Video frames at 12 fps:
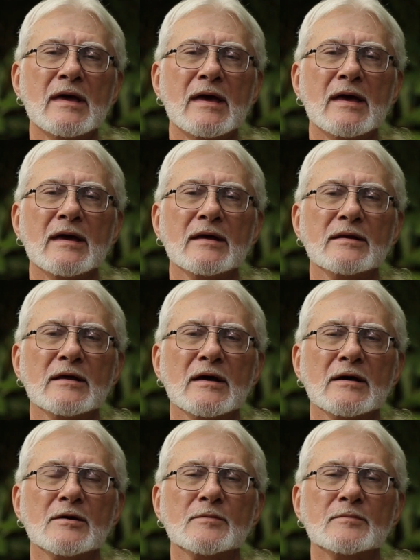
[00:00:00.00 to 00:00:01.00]
and
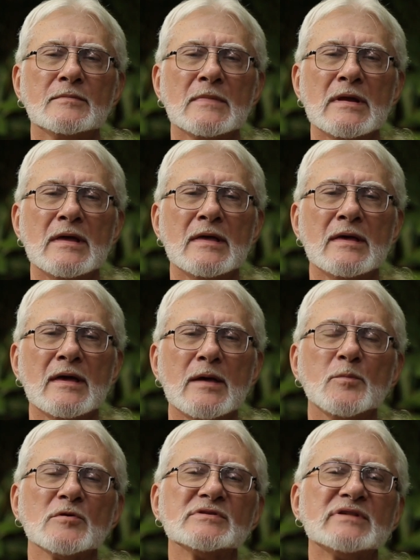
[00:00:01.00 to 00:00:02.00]

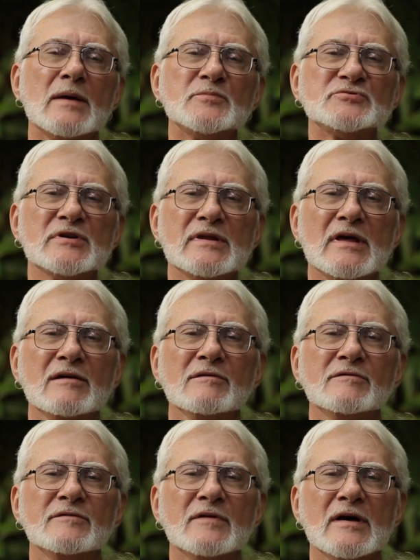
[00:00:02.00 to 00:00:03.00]
a perception
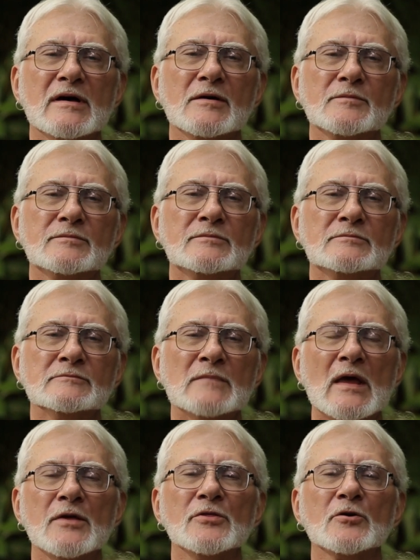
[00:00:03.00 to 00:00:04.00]
of
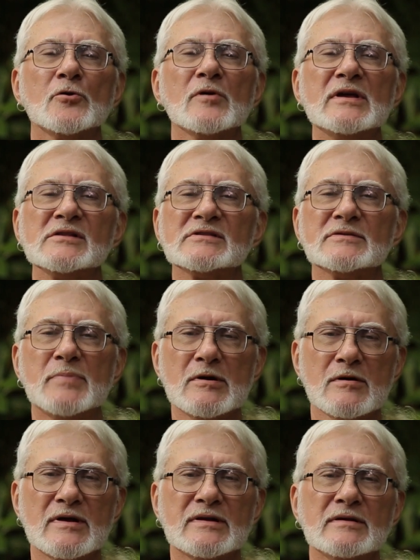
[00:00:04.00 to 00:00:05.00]
the Great
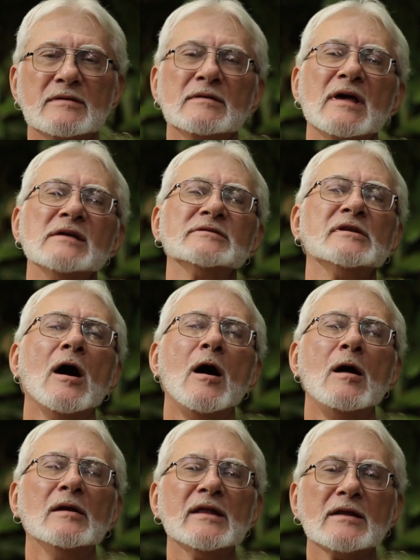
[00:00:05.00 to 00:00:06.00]
Spirit as an
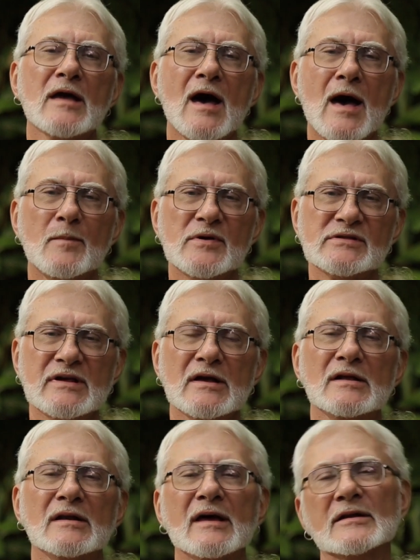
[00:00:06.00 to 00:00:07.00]

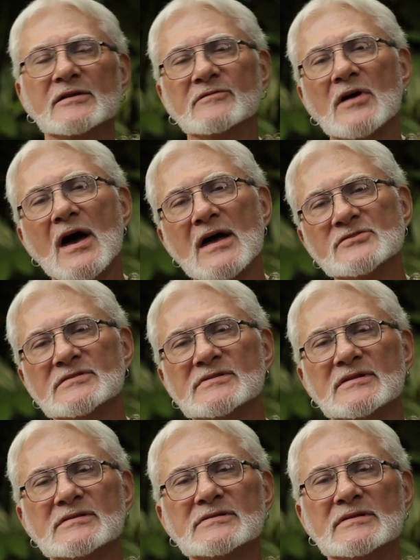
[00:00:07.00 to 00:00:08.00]
all-encompassing collective
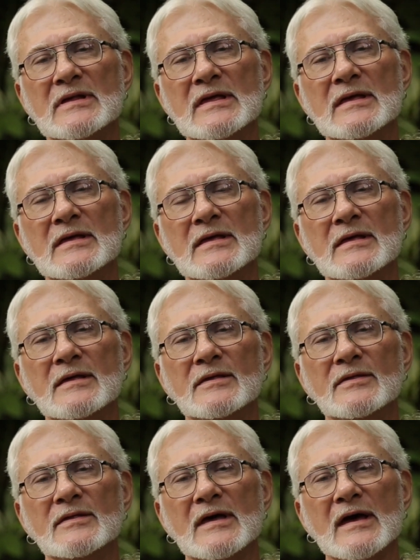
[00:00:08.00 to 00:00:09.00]

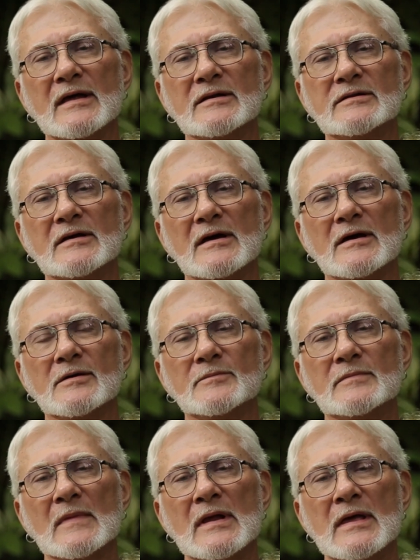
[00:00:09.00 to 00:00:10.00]
consciousness
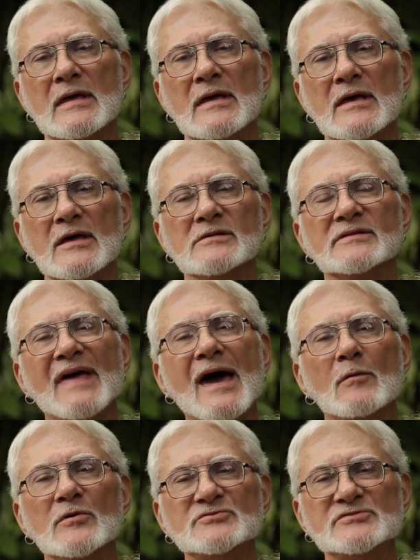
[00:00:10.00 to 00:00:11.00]
that is
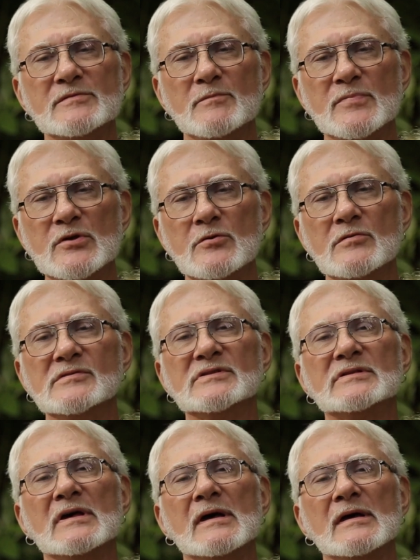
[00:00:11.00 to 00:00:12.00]
that which
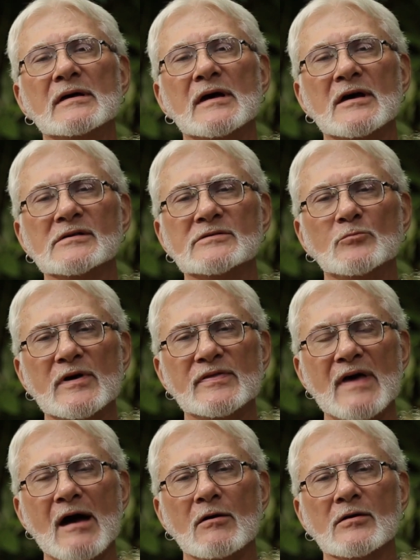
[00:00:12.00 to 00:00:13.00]
imbues us
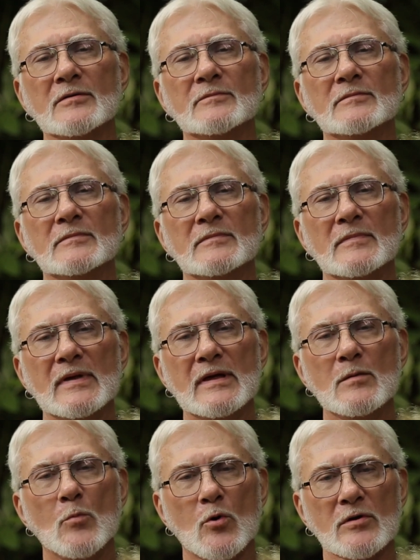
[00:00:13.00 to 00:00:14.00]
with our
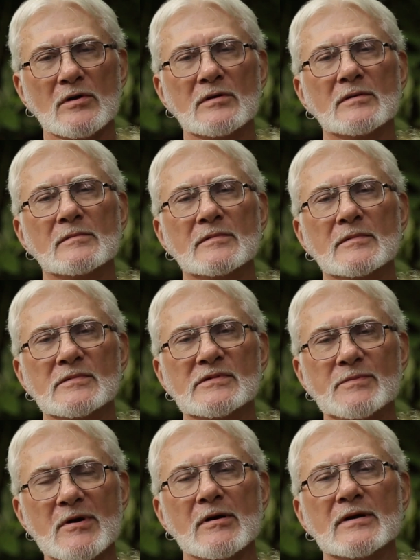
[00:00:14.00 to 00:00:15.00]
immortal
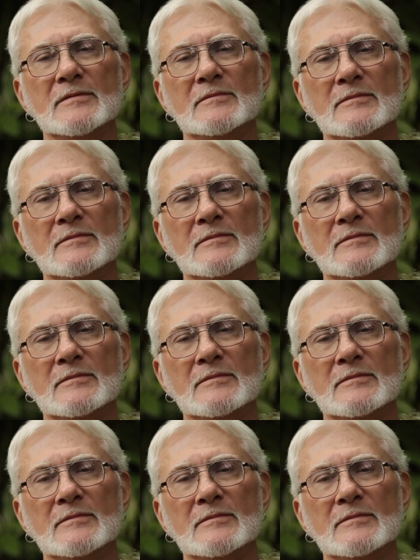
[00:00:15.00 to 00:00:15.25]
spirit.